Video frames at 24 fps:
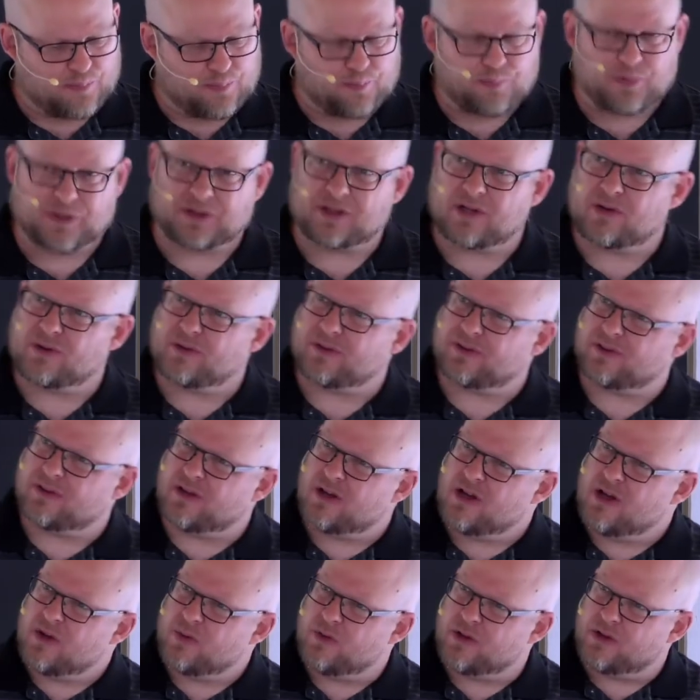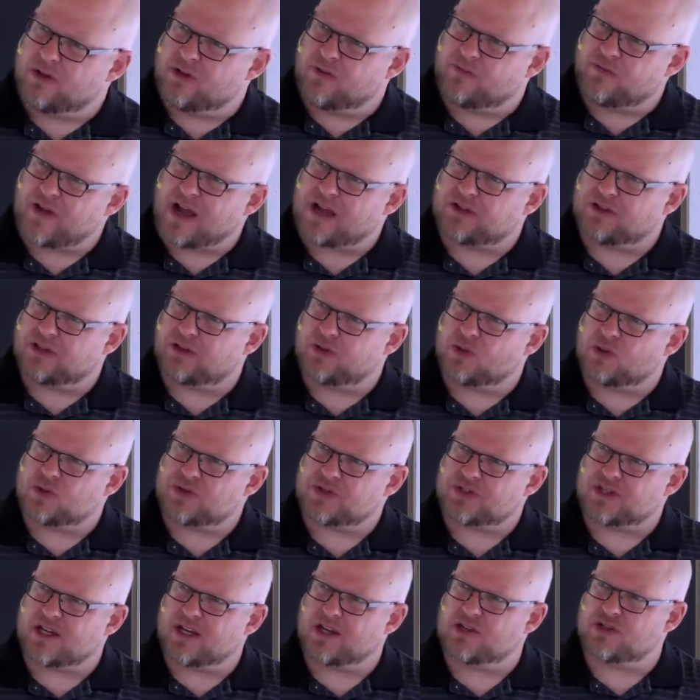but there, the, the fact that
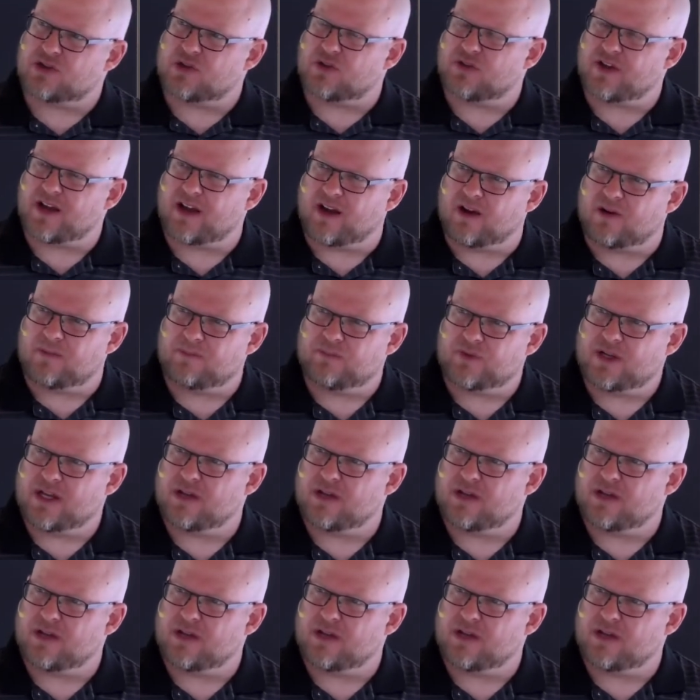those things are there